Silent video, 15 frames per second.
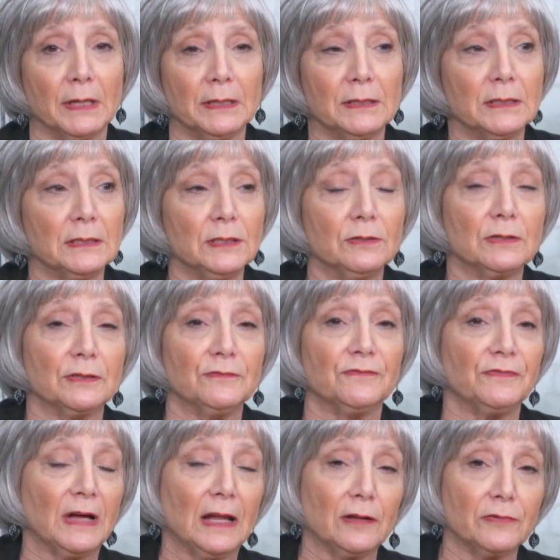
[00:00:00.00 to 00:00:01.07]
and you can
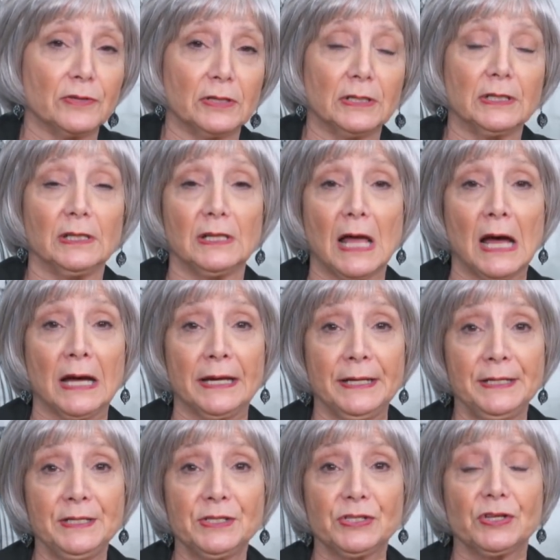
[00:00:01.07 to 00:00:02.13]
follow the little
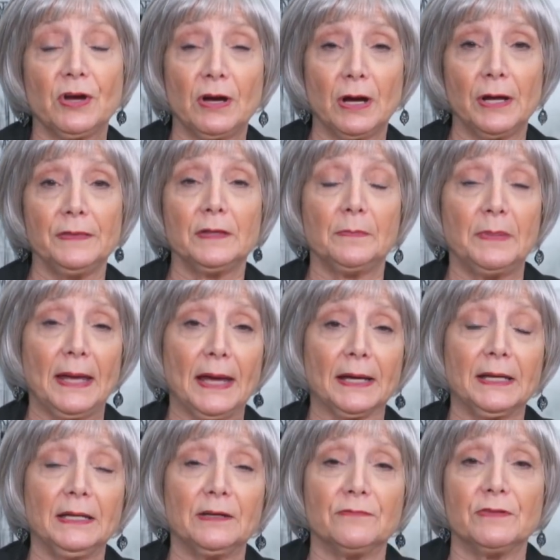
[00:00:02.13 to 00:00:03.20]
lines on the
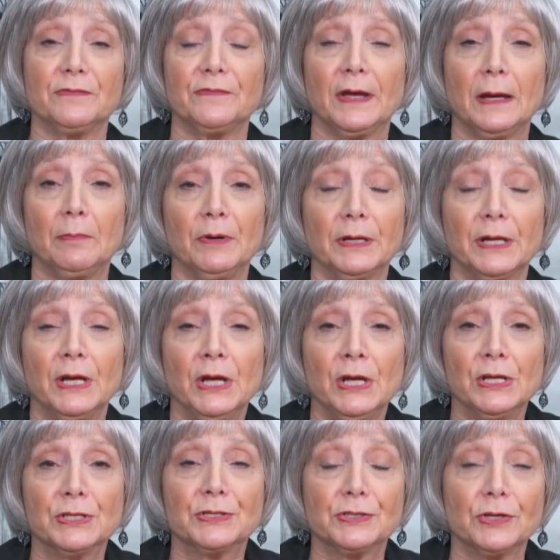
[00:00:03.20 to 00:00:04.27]
backing of the fabric.
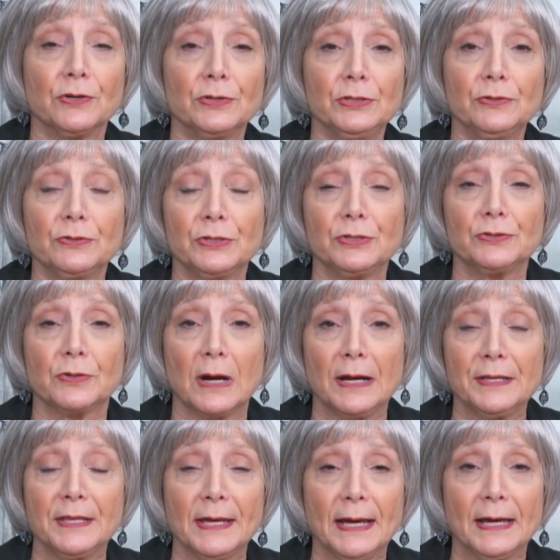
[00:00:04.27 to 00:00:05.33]
So you could
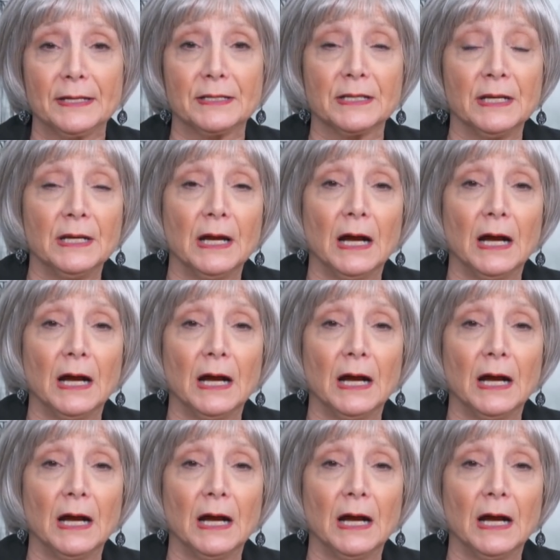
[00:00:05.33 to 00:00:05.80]
try that.